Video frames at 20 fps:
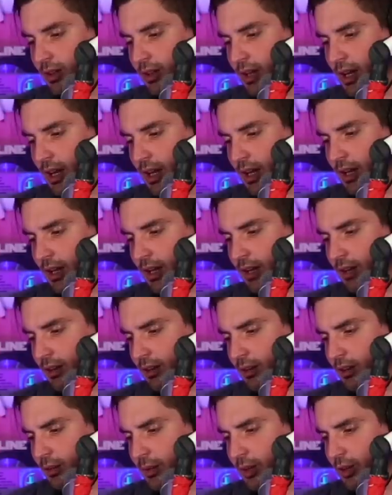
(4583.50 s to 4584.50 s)
yeah, it hit a
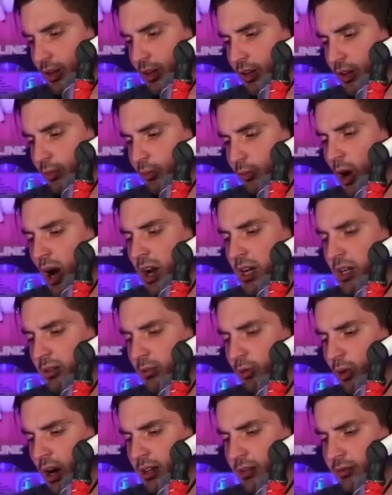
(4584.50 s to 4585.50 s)
little bit longer. Why do you?
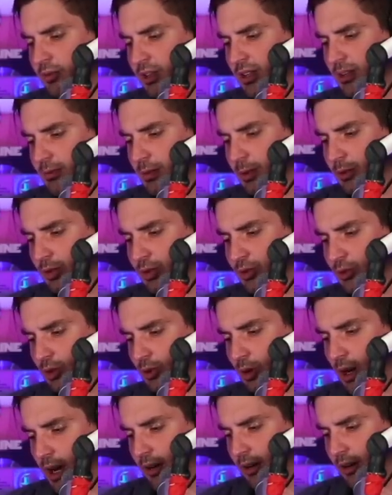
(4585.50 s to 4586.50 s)
Why are the voice memos
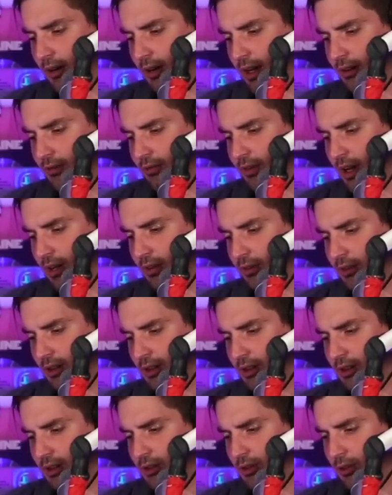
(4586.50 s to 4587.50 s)
required and vital to
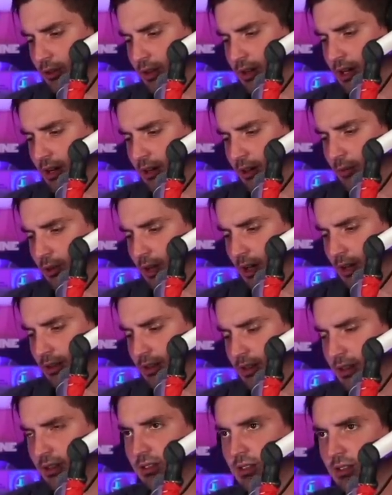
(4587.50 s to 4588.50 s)
the storytelling
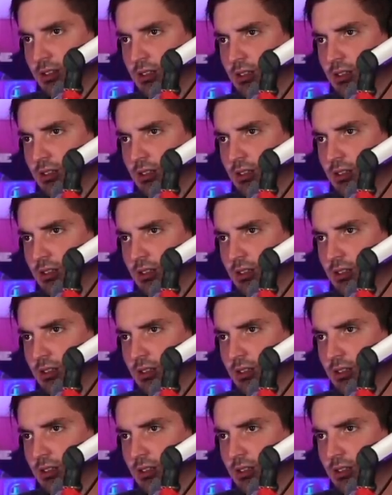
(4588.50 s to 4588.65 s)
process?